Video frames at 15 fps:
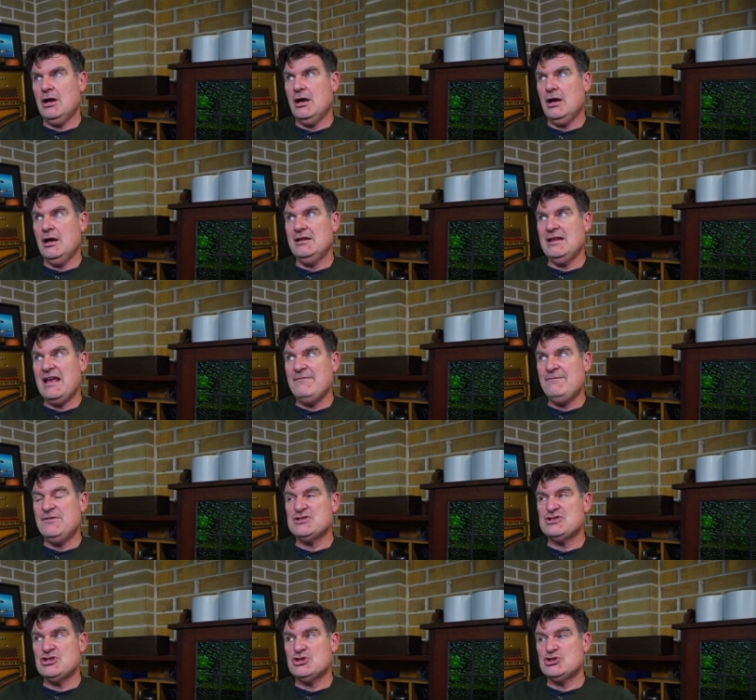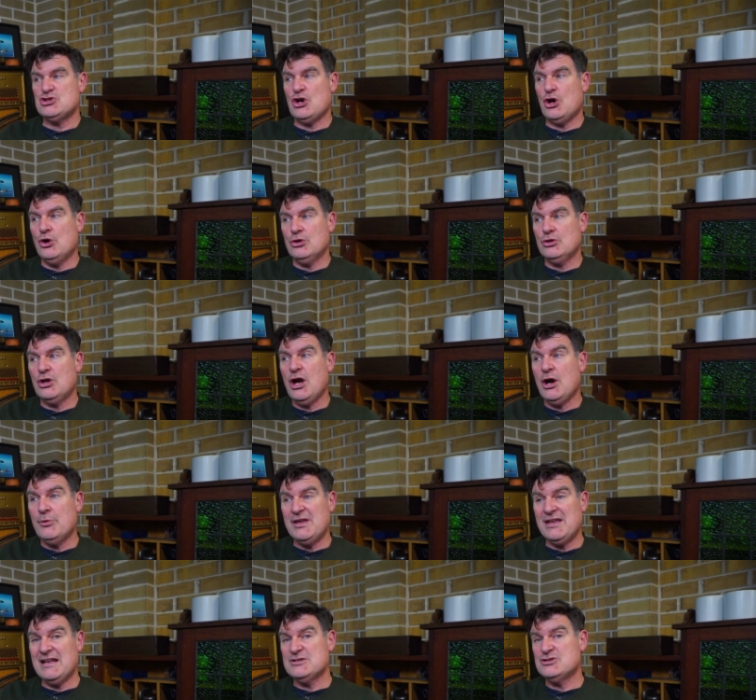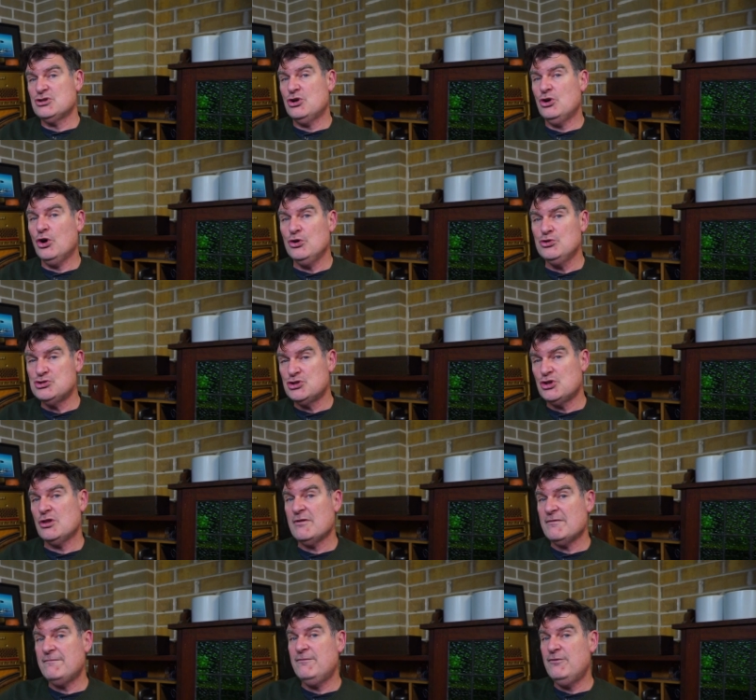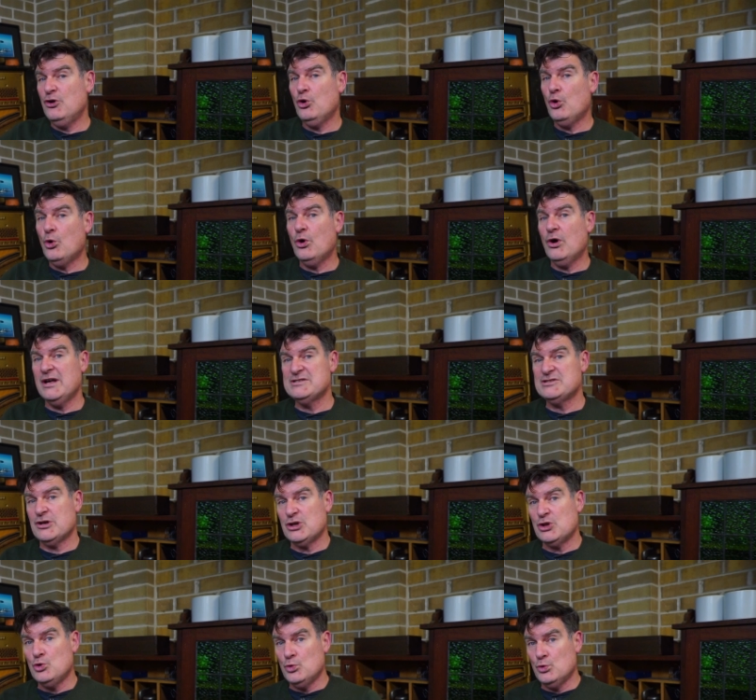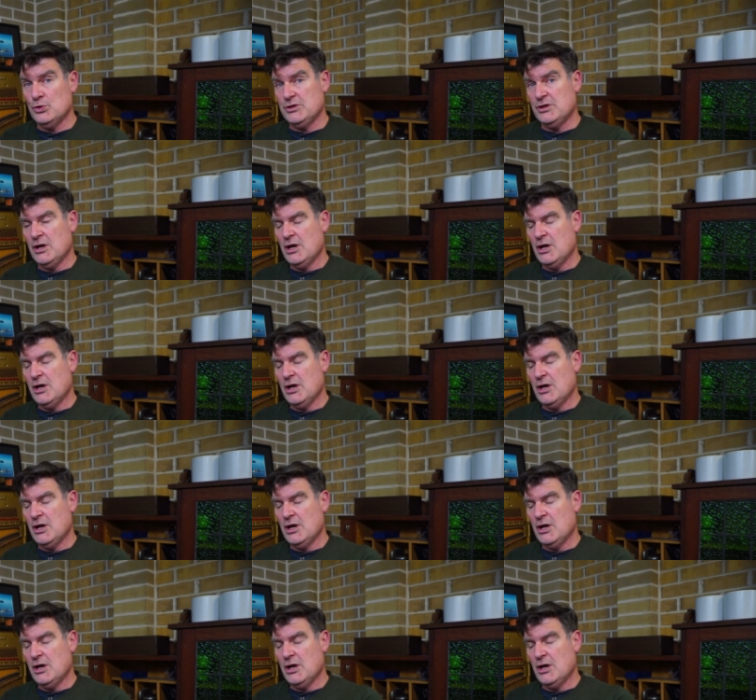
an emphasis on going as close to the floor as I could.